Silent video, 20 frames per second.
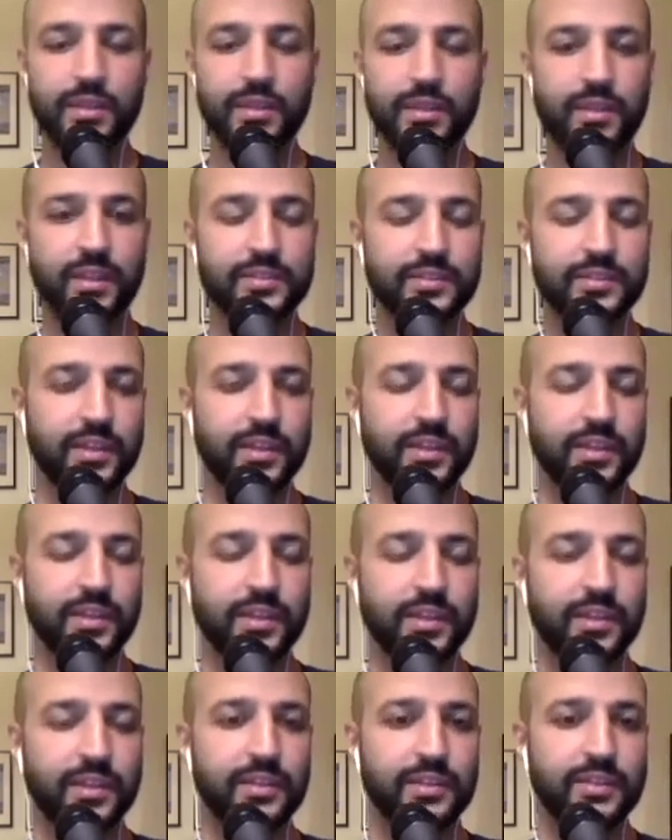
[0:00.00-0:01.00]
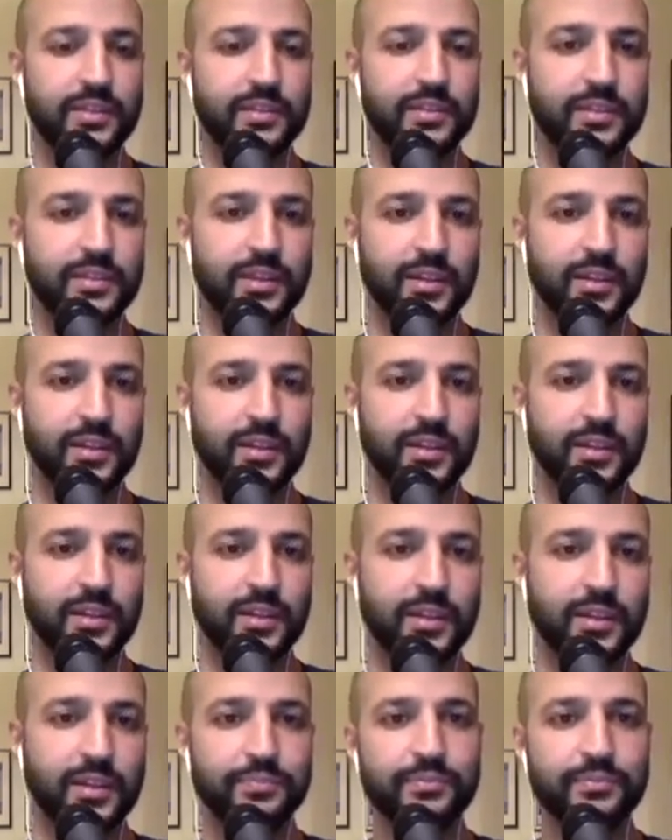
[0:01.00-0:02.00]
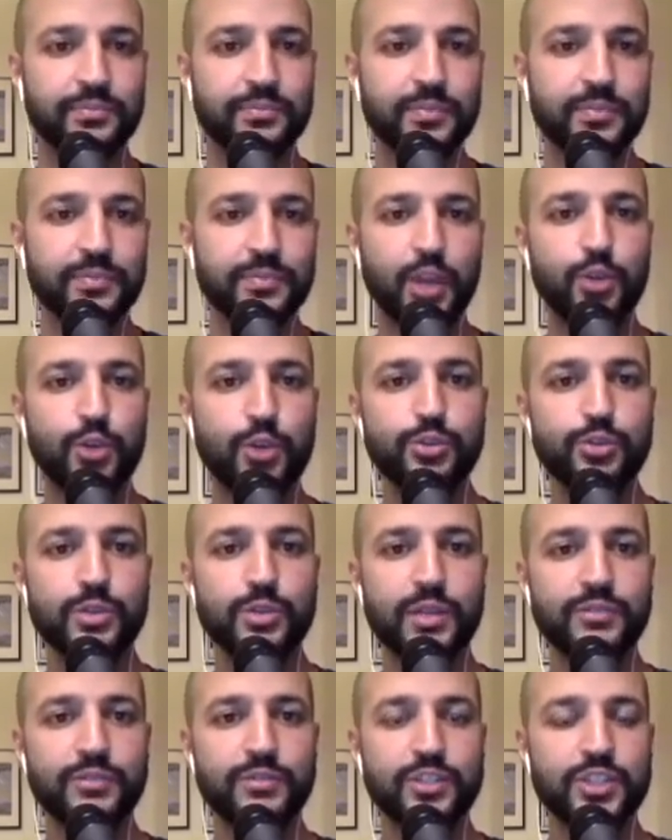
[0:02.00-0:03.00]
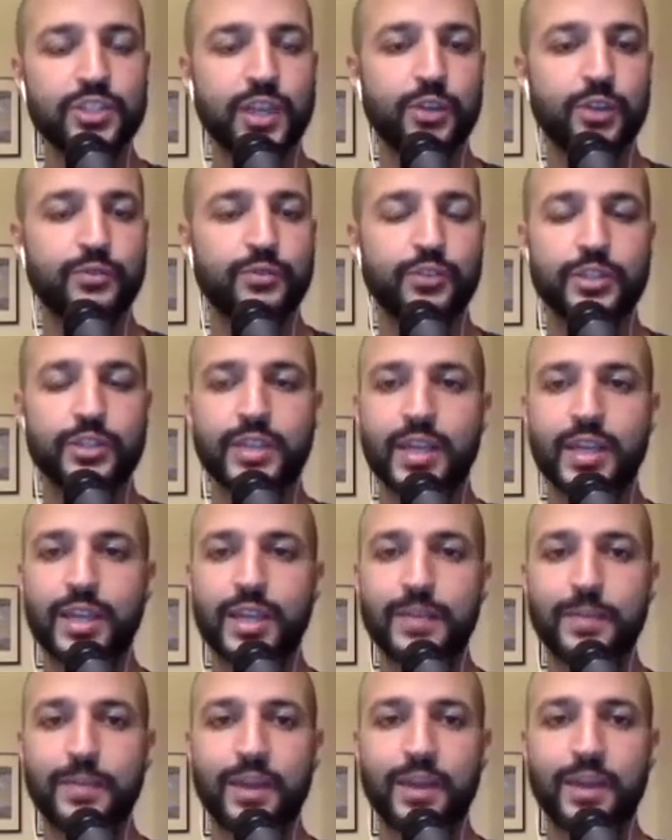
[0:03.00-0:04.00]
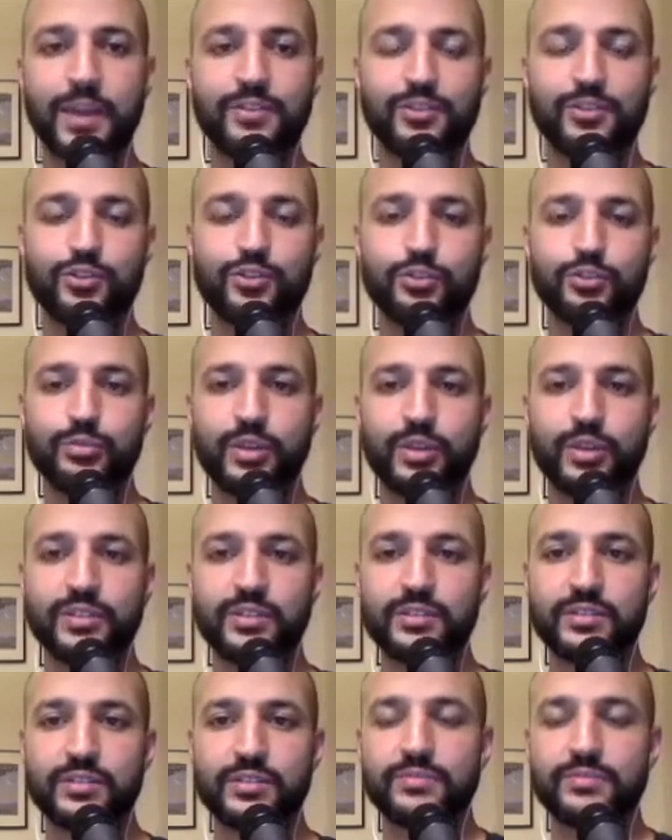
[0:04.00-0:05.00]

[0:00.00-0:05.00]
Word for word: let's say um, who would you love to shadow for a day, past or present?